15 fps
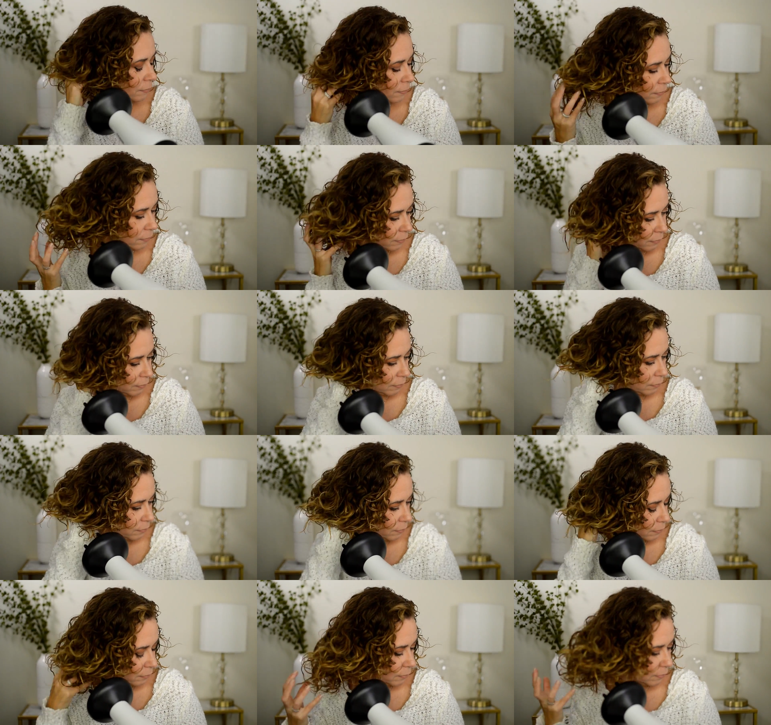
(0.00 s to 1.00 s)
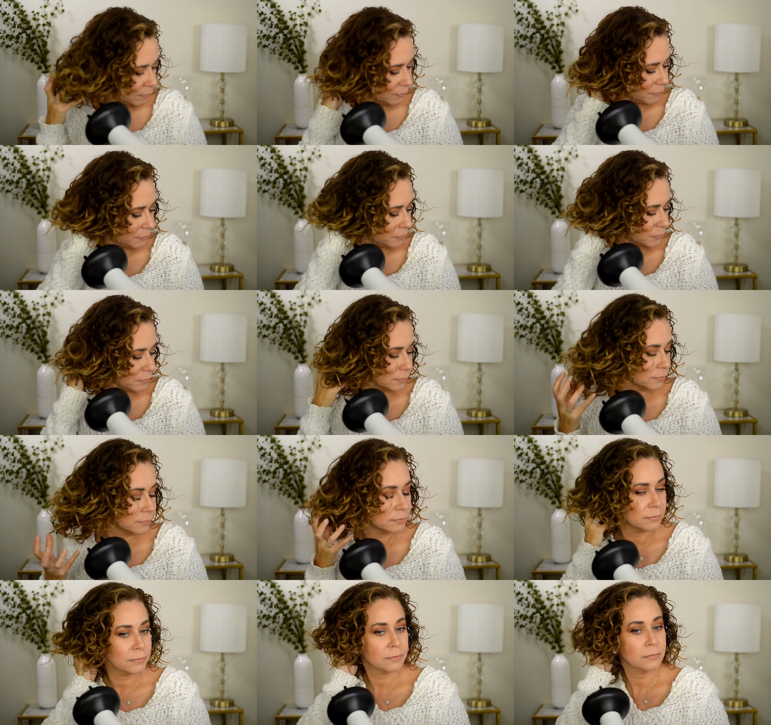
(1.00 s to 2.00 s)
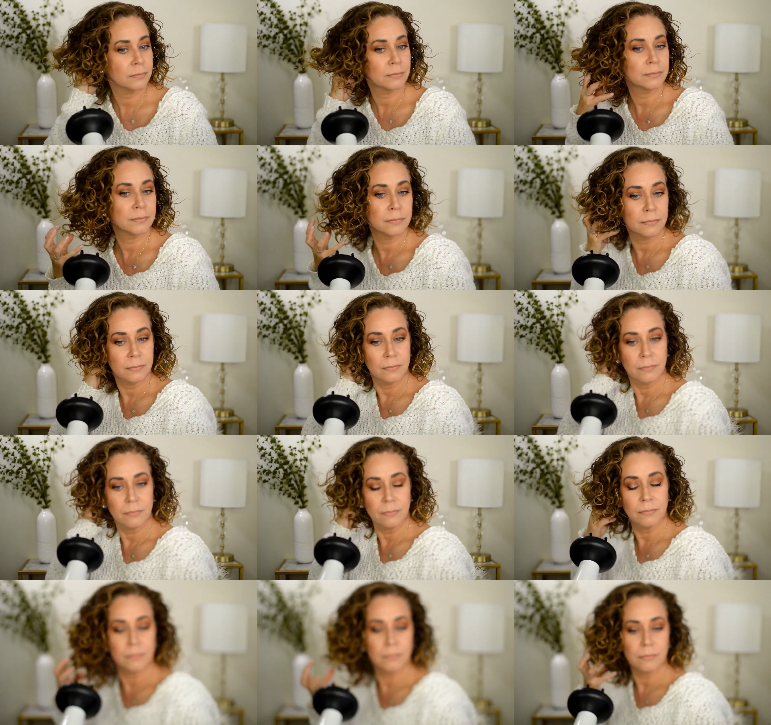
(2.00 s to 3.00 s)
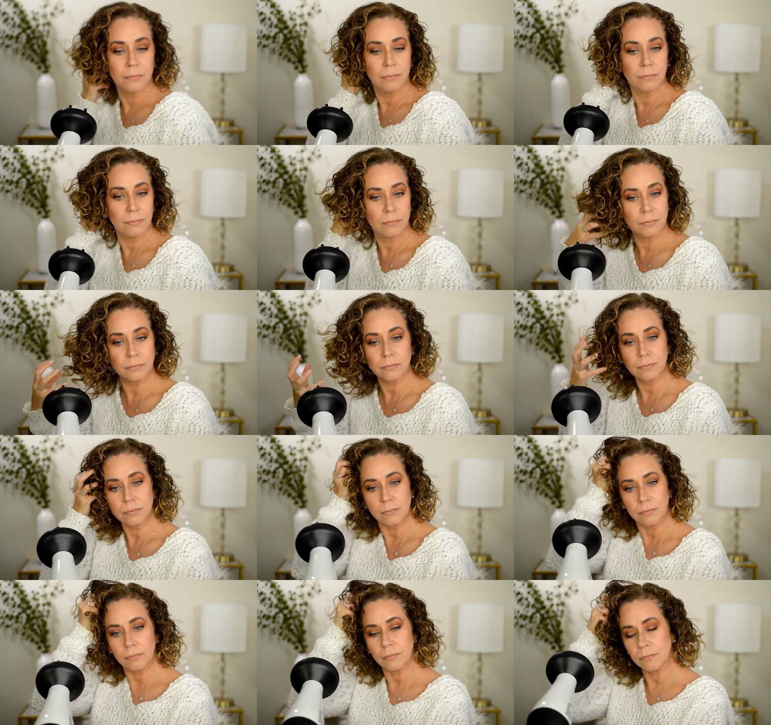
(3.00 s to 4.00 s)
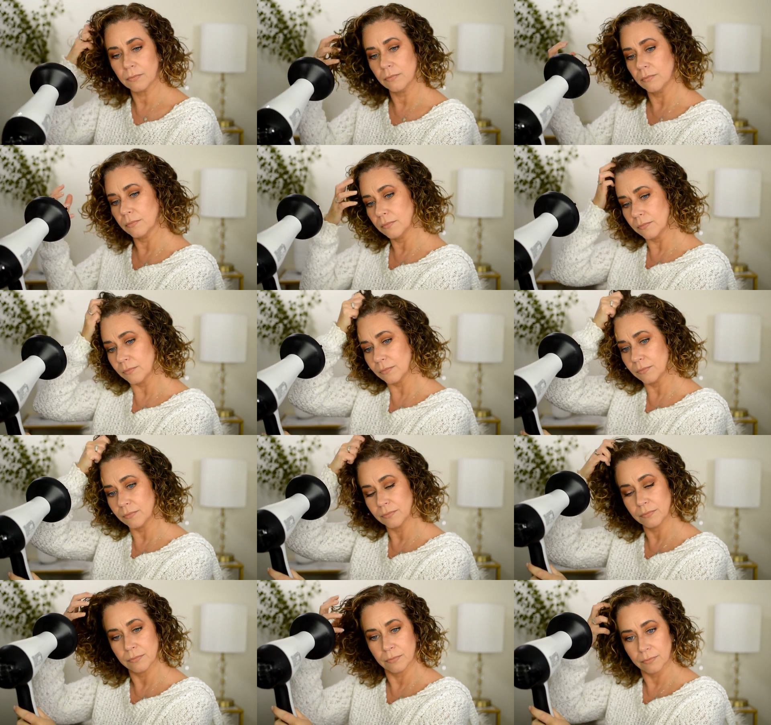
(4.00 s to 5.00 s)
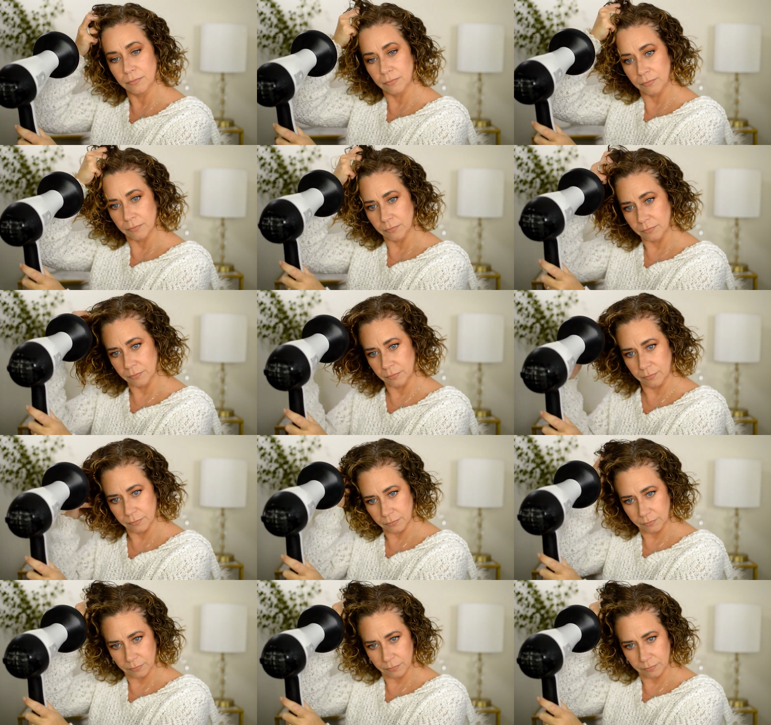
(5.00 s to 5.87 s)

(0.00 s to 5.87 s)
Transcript: No one is speaking in this clip.